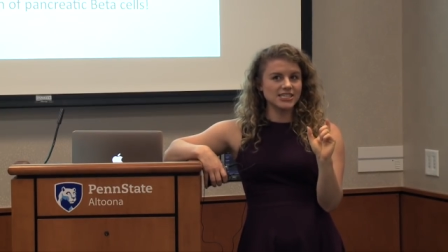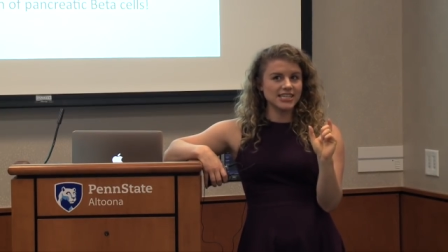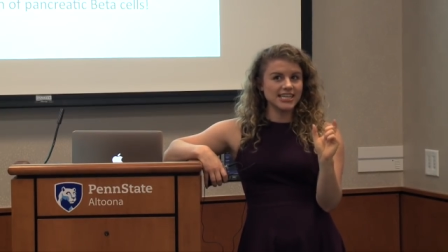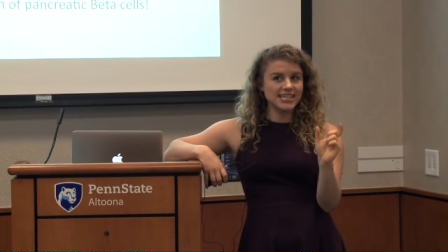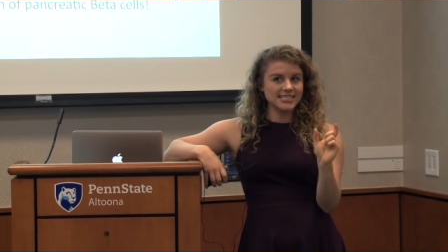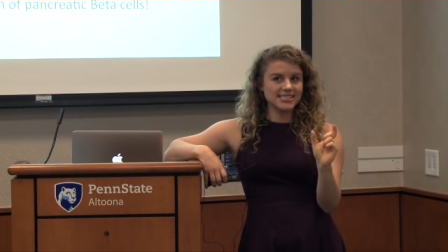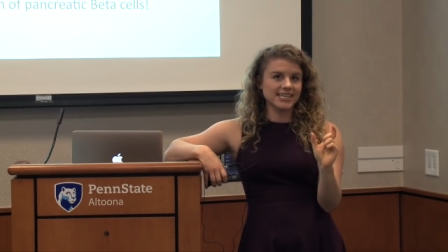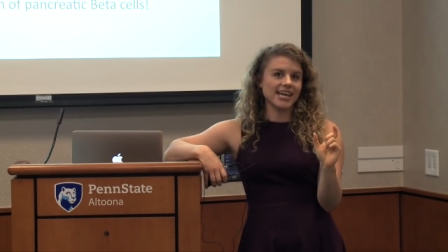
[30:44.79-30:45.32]

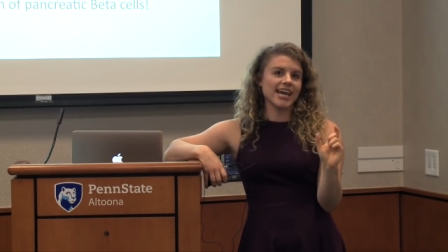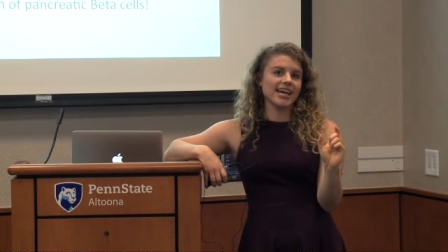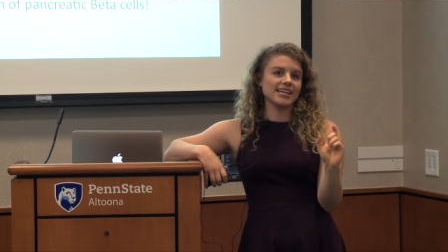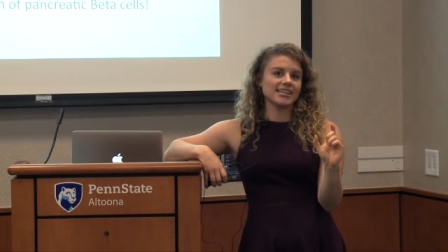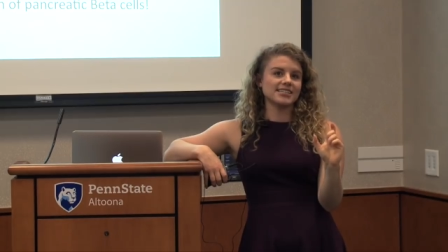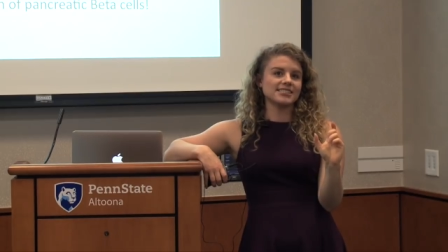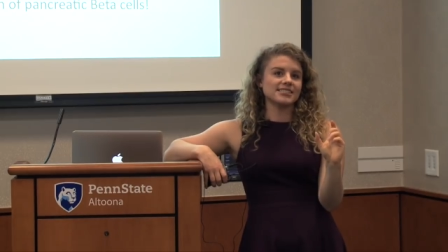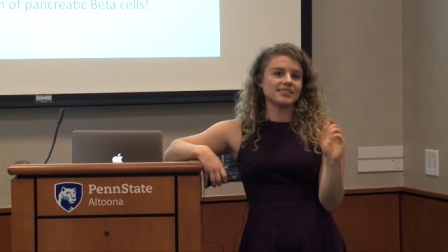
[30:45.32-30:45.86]

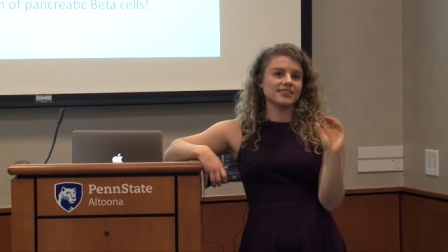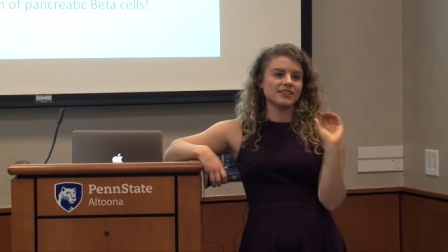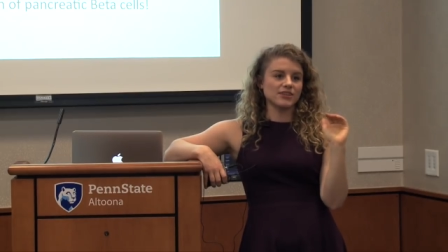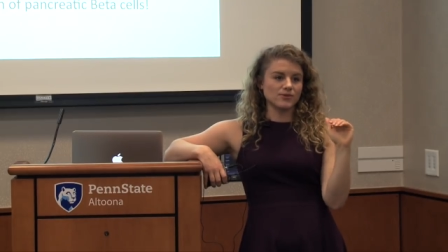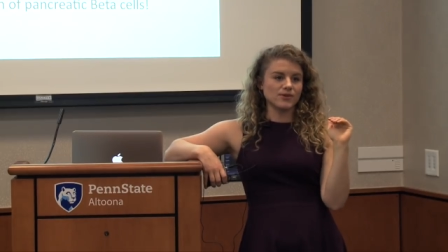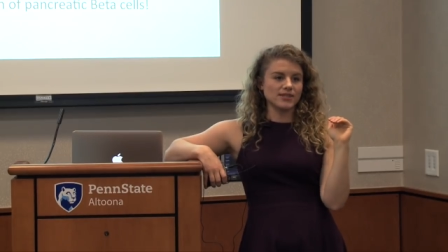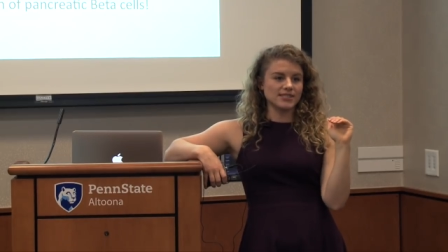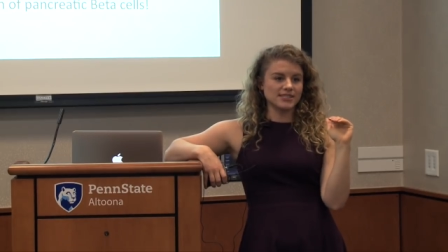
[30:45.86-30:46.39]
indicated that there
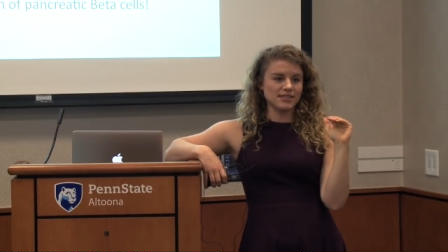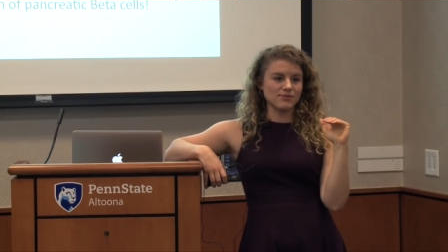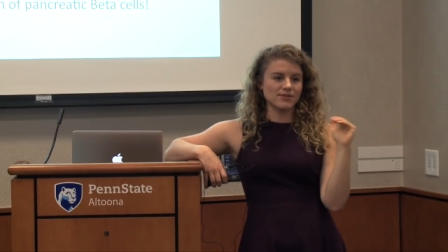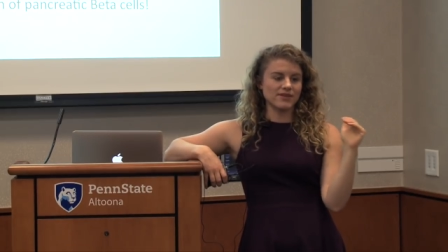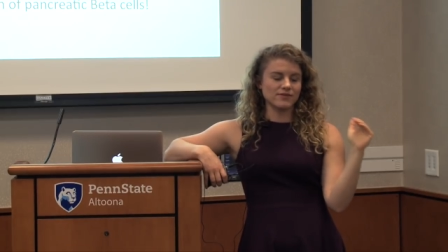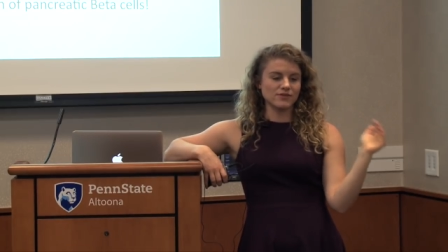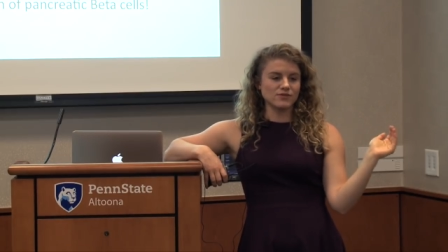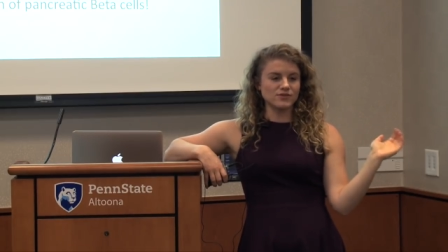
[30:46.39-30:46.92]
was some
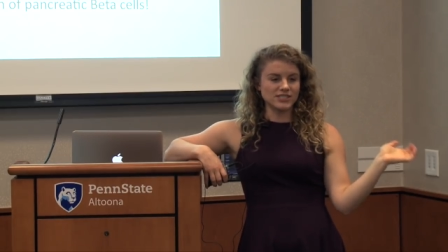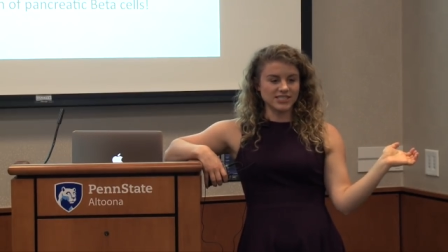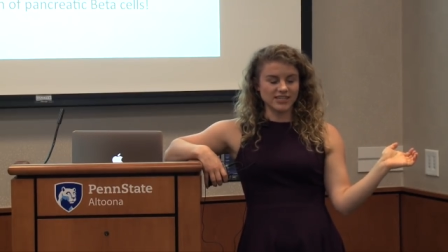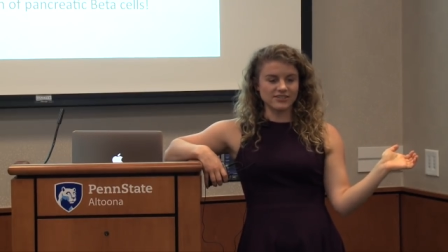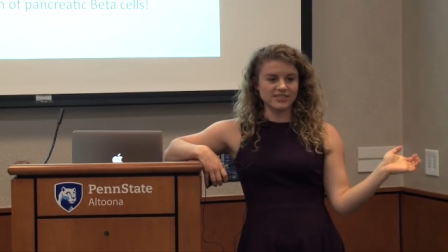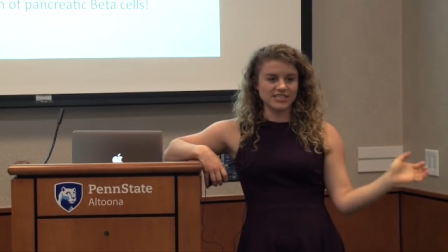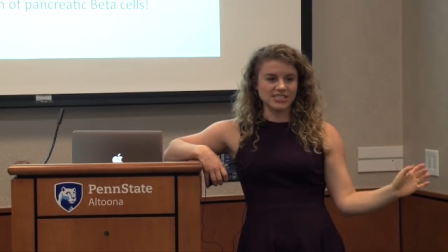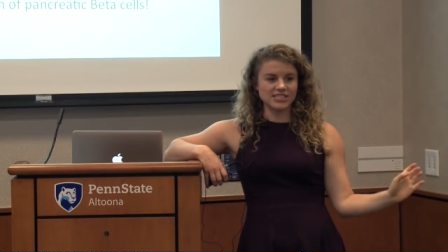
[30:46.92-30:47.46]
level of
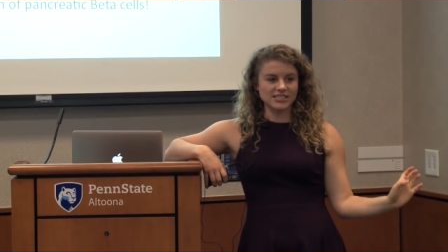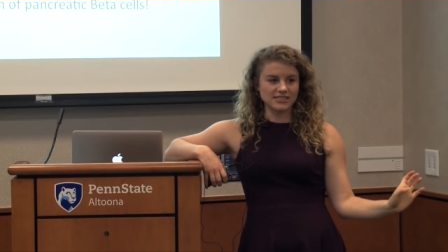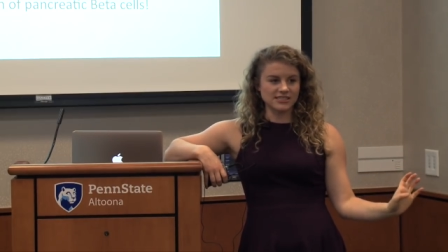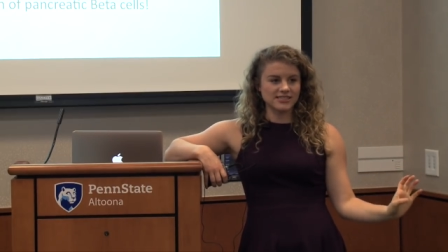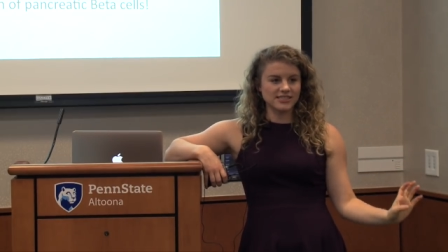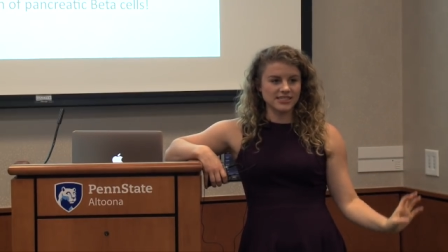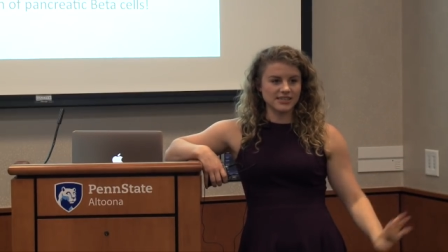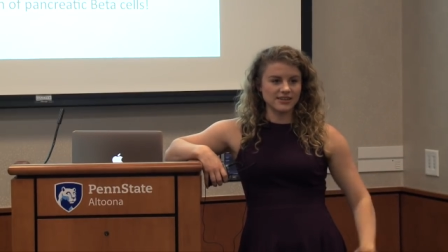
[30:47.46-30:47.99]
regeneration
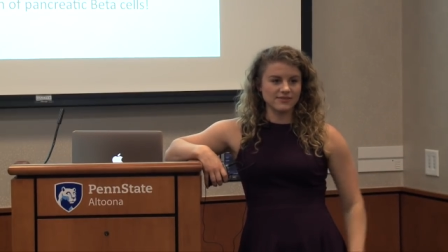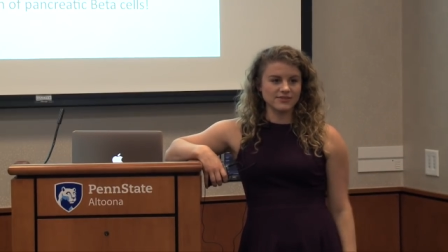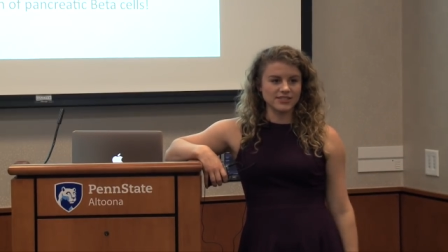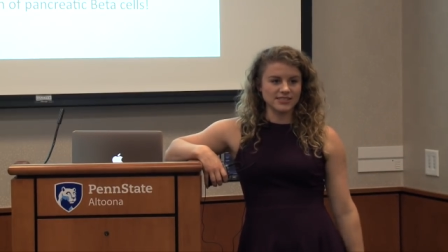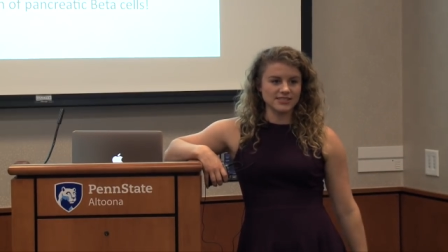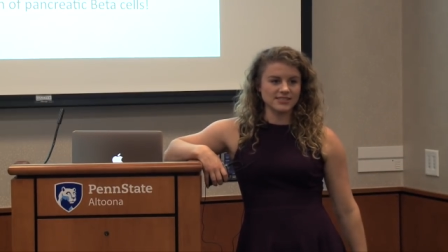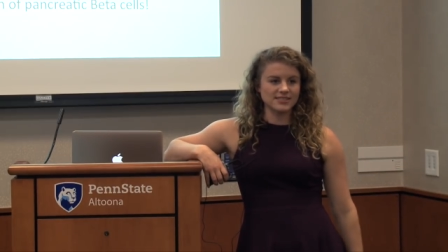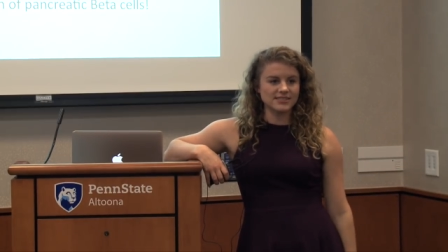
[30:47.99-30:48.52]
of
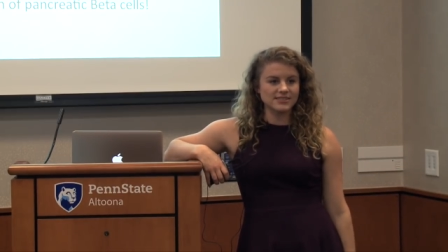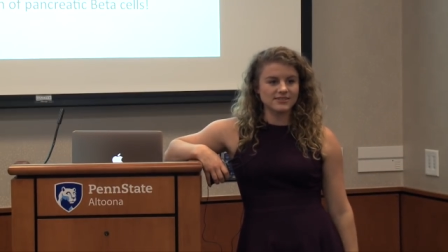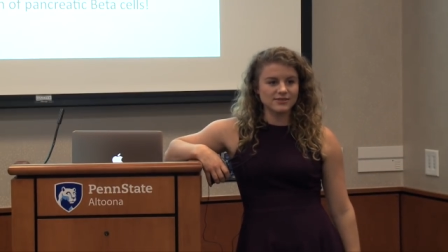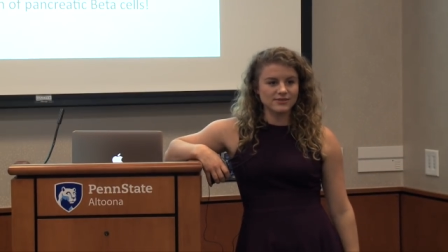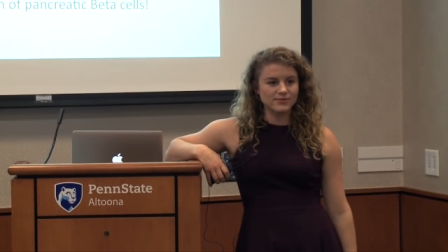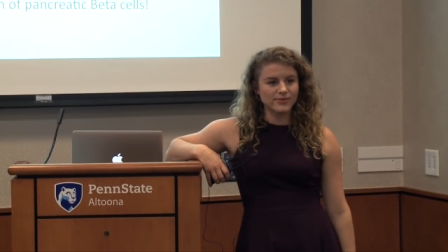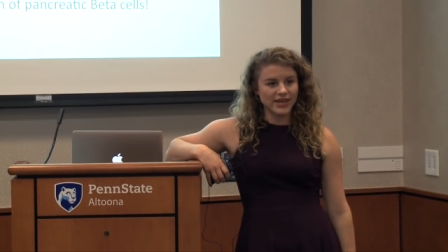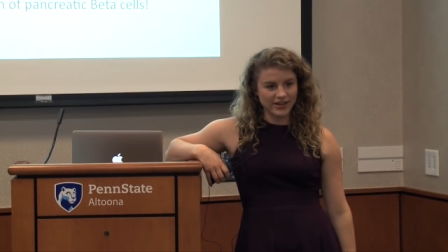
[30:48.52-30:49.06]
his
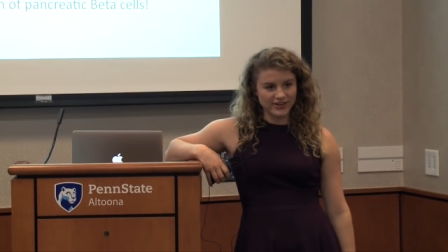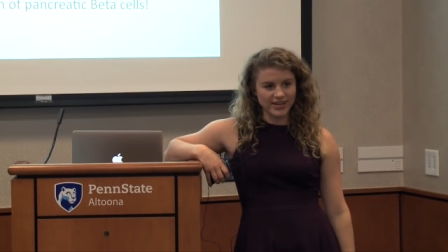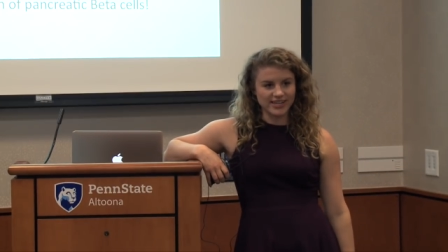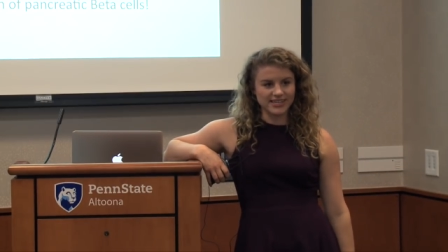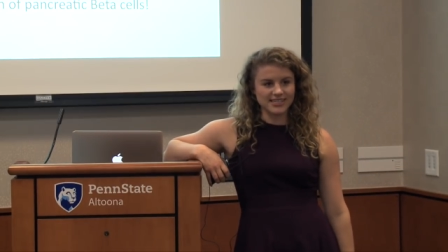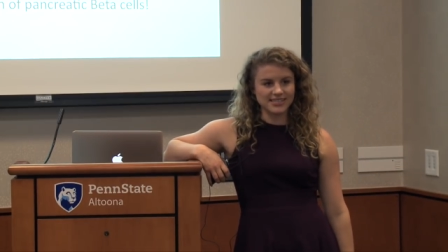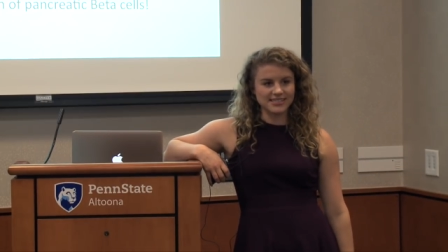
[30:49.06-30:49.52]
pancreatic